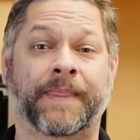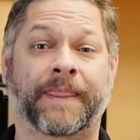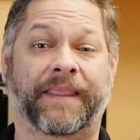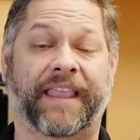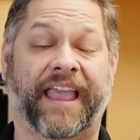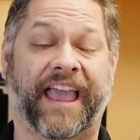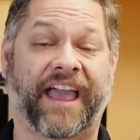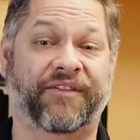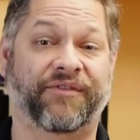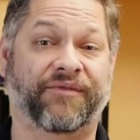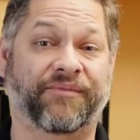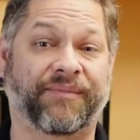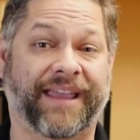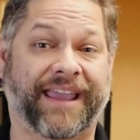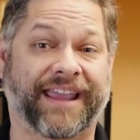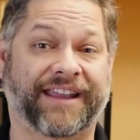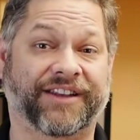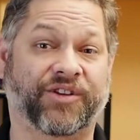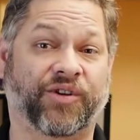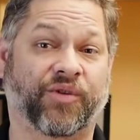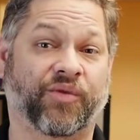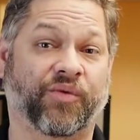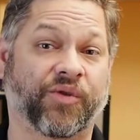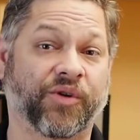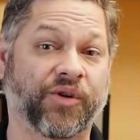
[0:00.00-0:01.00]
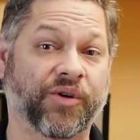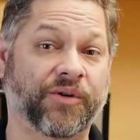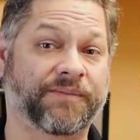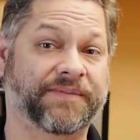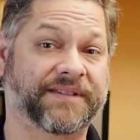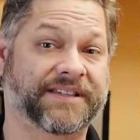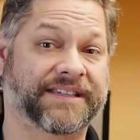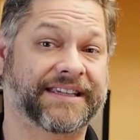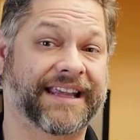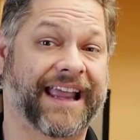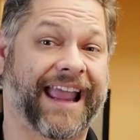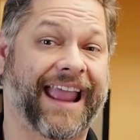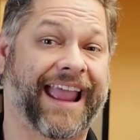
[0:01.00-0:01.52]
have made
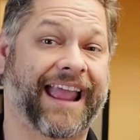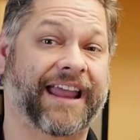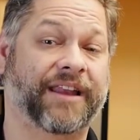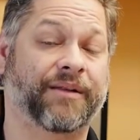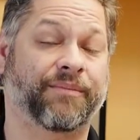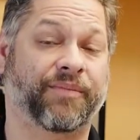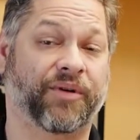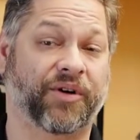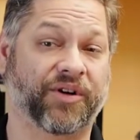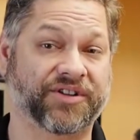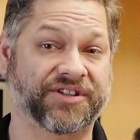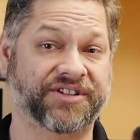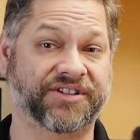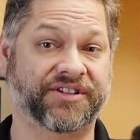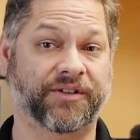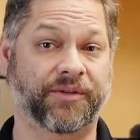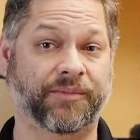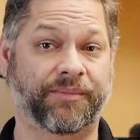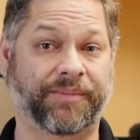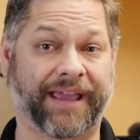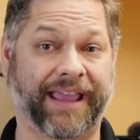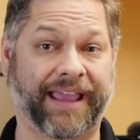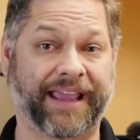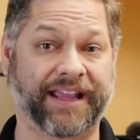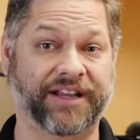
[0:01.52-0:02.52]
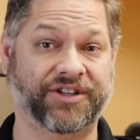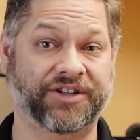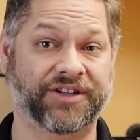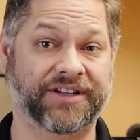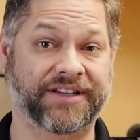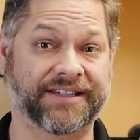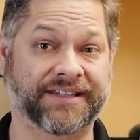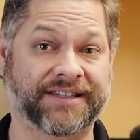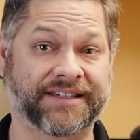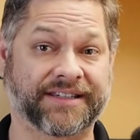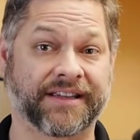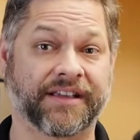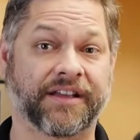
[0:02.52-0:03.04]
groups and personal
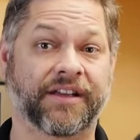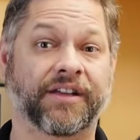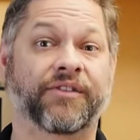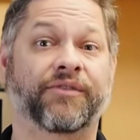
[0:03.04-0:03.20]
pages